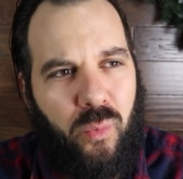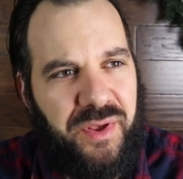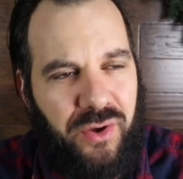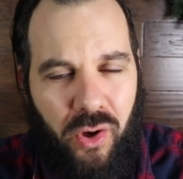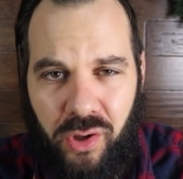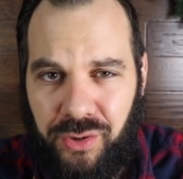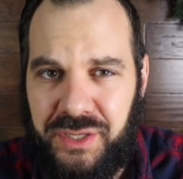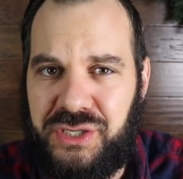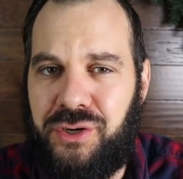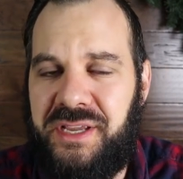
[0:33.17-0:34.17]
with all
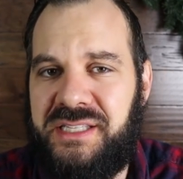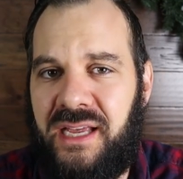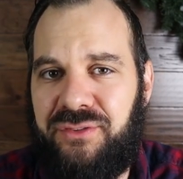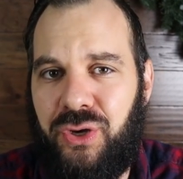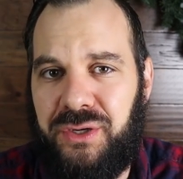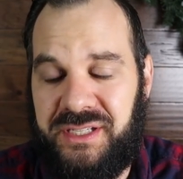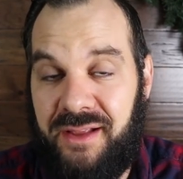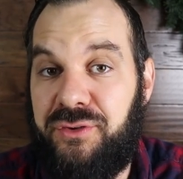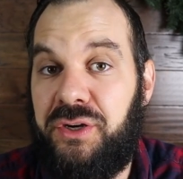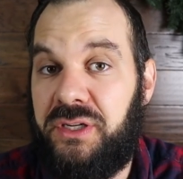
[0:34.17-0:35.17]
the turkeys I've cooked, and
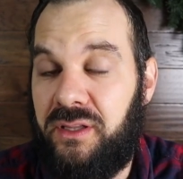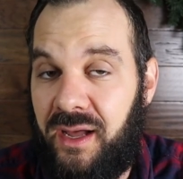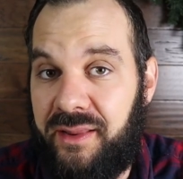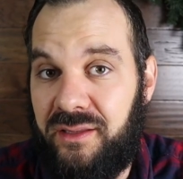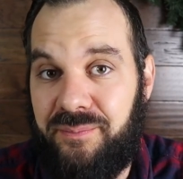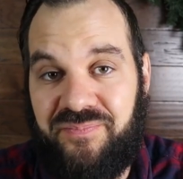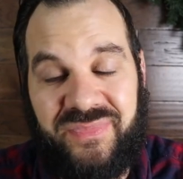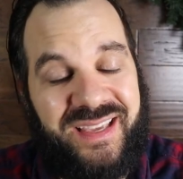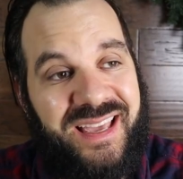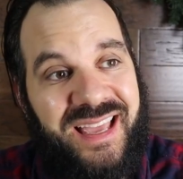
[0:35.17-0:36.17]
I've cooked a lot of them,
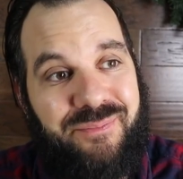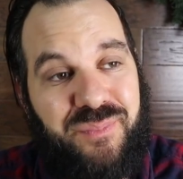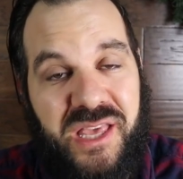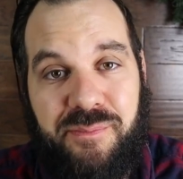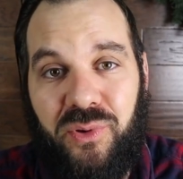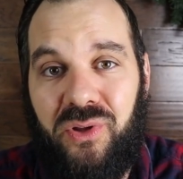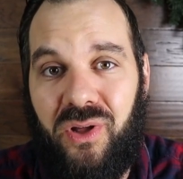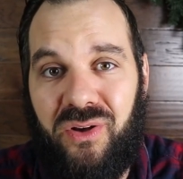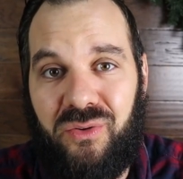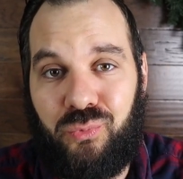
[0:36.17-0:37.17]

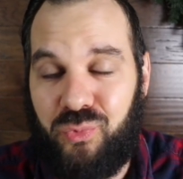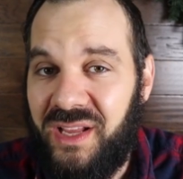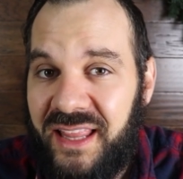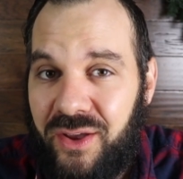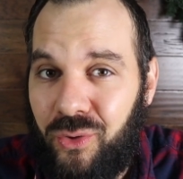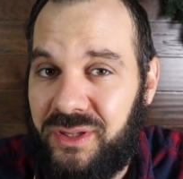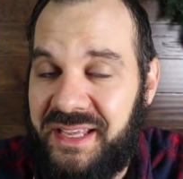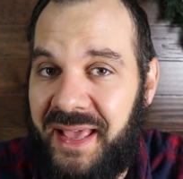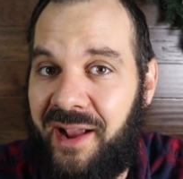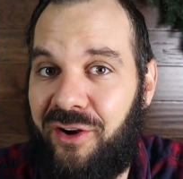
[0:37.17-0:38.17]
people really
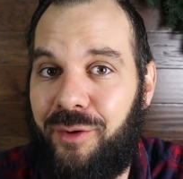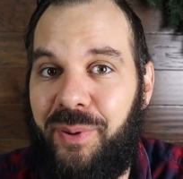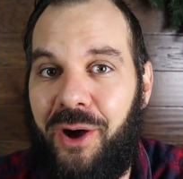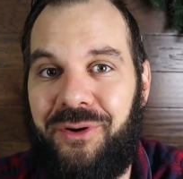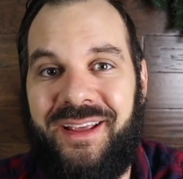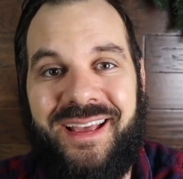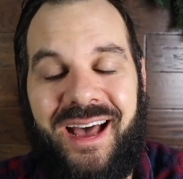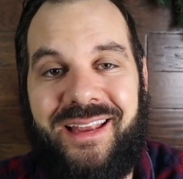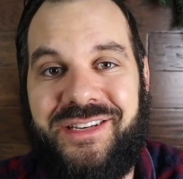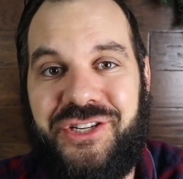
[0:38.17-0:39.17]
only care about
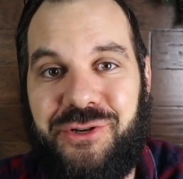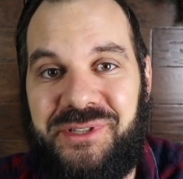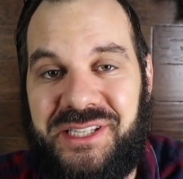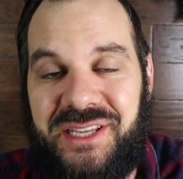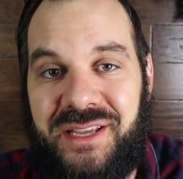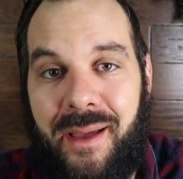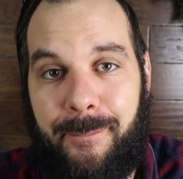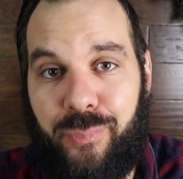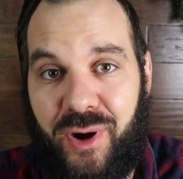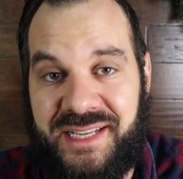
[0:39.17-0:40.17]
a juicy
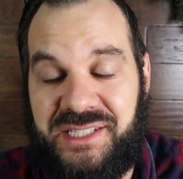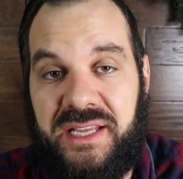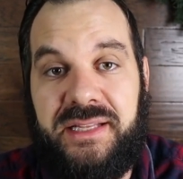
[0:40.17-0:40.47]
breast.